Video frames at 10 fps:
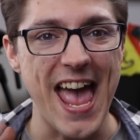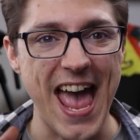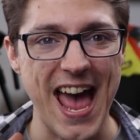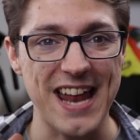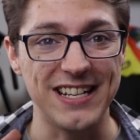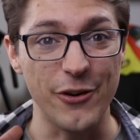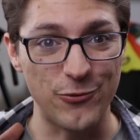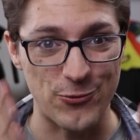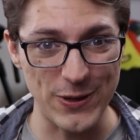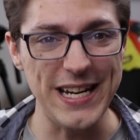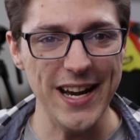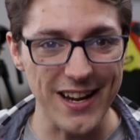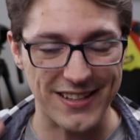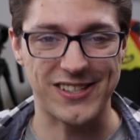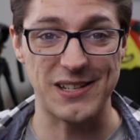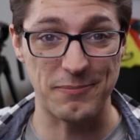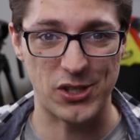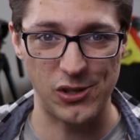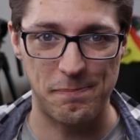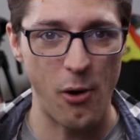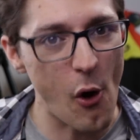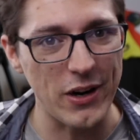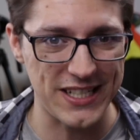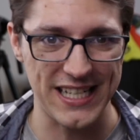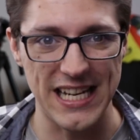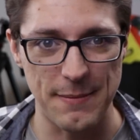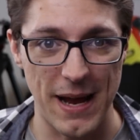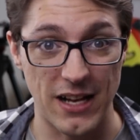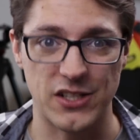and read some support emails.